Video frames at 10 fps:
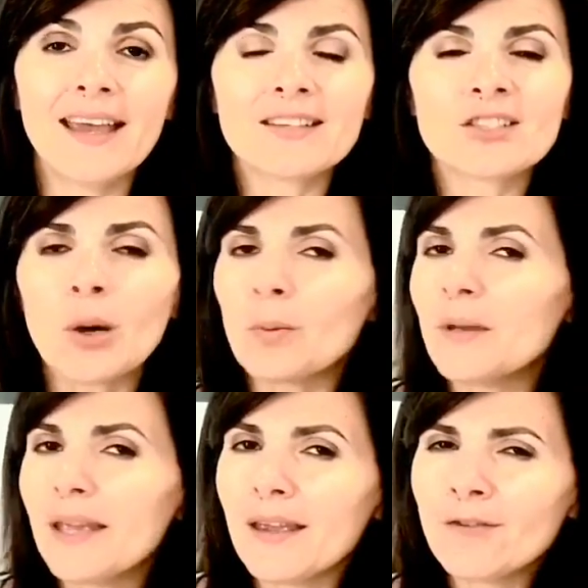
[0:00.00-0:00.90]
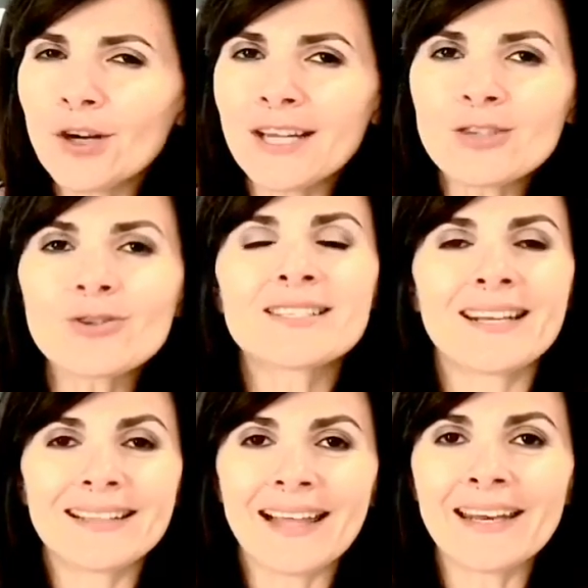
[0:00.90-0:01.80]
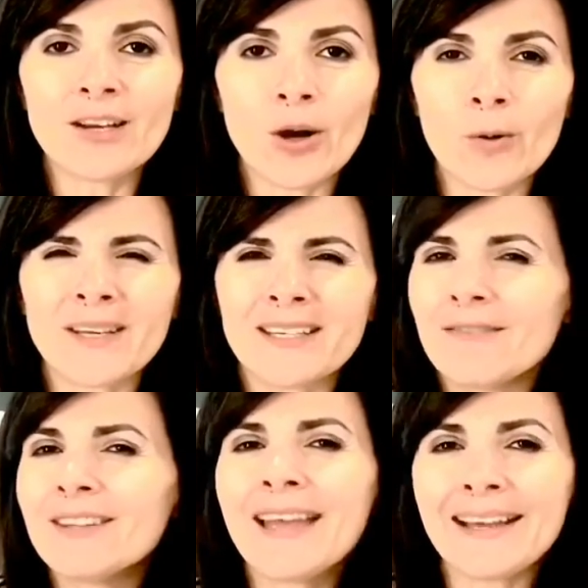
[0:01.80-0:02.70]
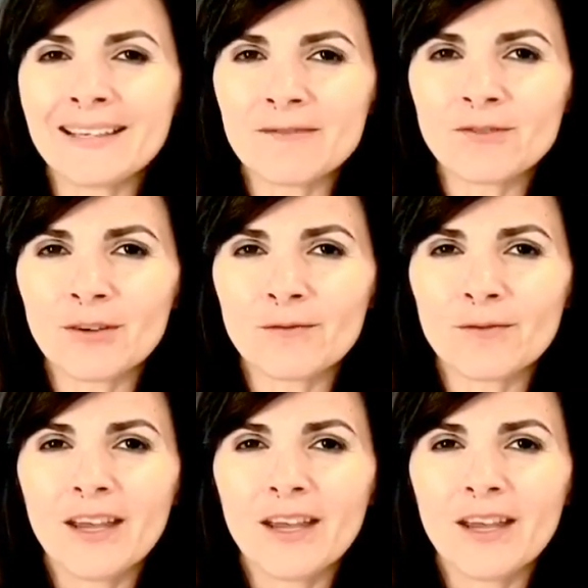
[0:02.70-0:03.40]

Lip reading: So if you're interested in letting go and giving that gift of